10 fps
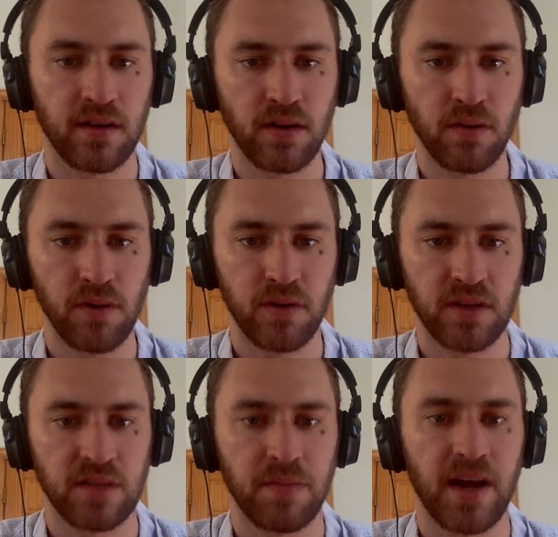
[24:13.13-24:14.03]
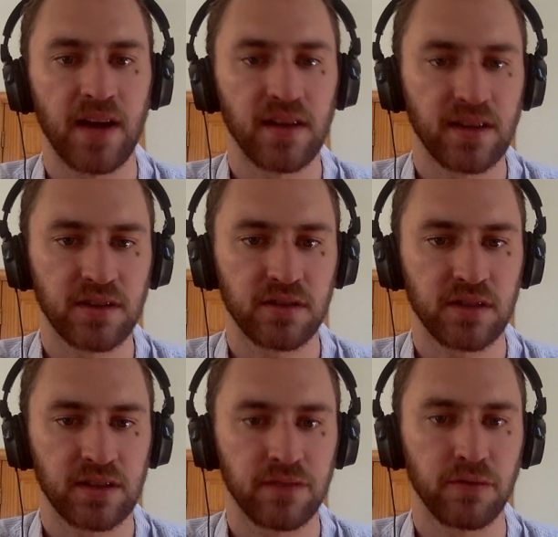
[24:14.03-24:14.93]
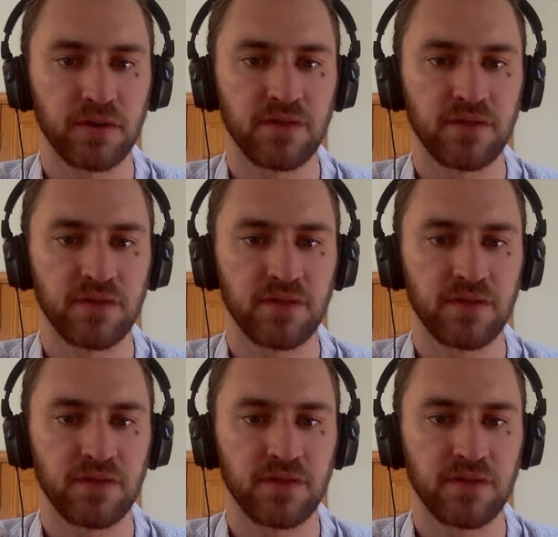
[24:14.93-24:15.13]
corroded by like just like the force